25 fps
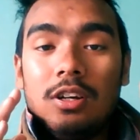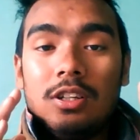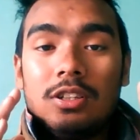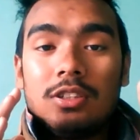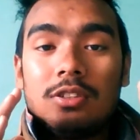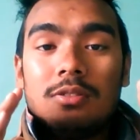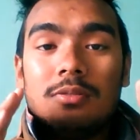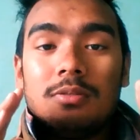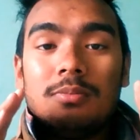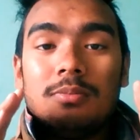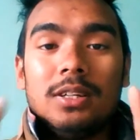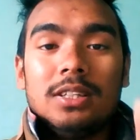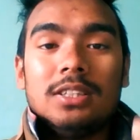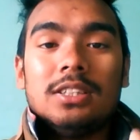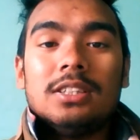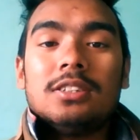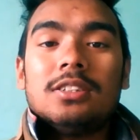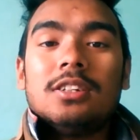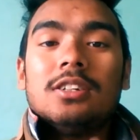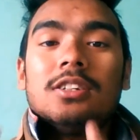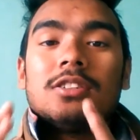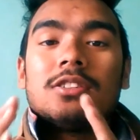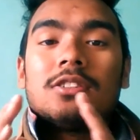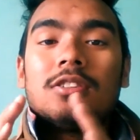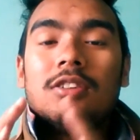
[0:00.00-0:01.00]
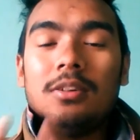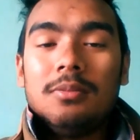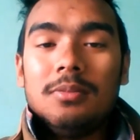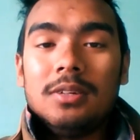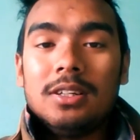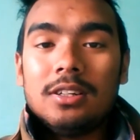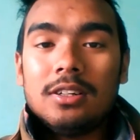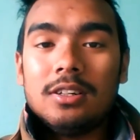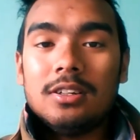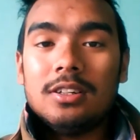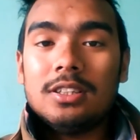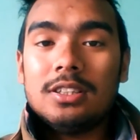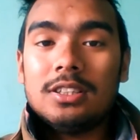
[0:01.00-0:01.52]
to message us,
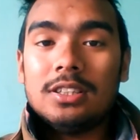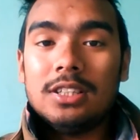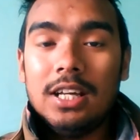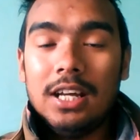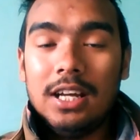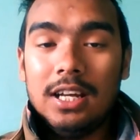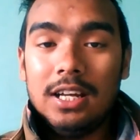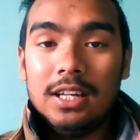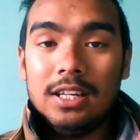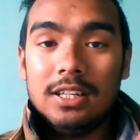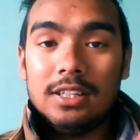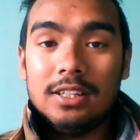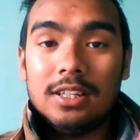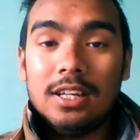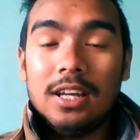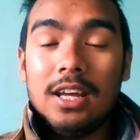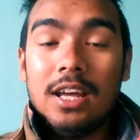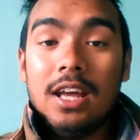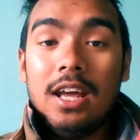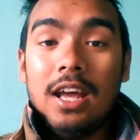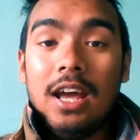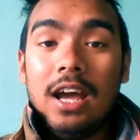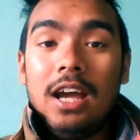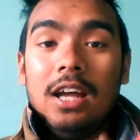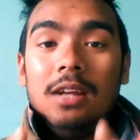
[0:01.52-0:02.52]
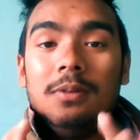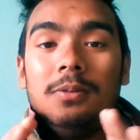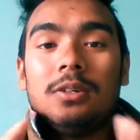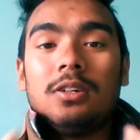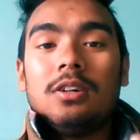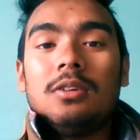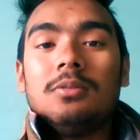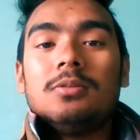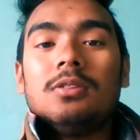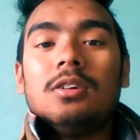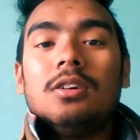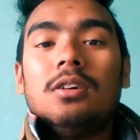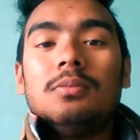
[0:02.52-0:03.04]
comment us, and I'll be
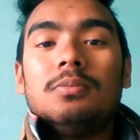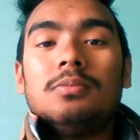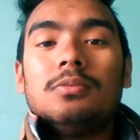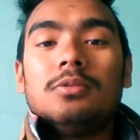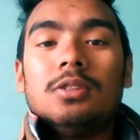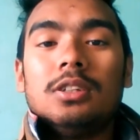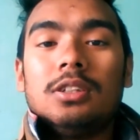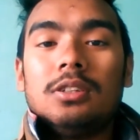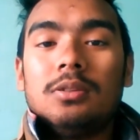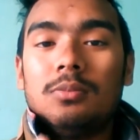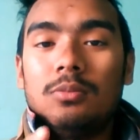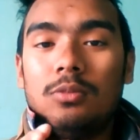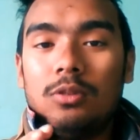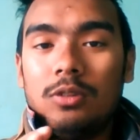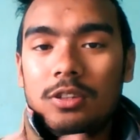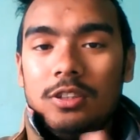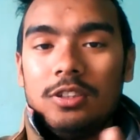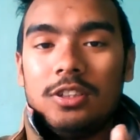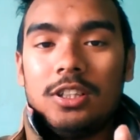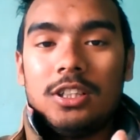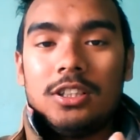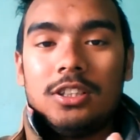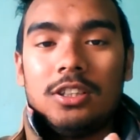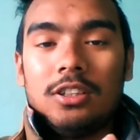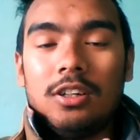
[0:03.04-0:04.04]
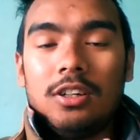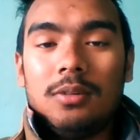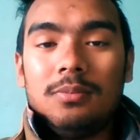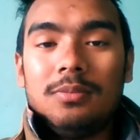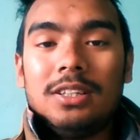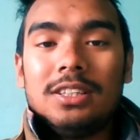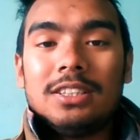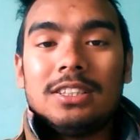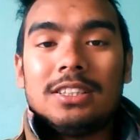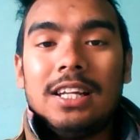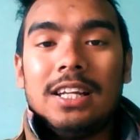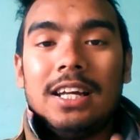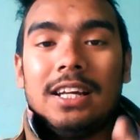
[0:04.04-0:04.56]
coming up with more interesting
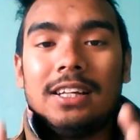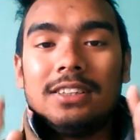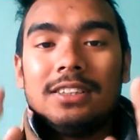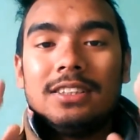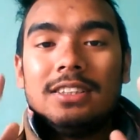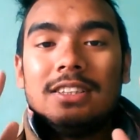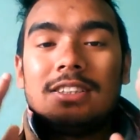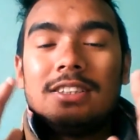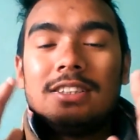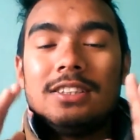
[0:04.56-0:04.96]
updates like this.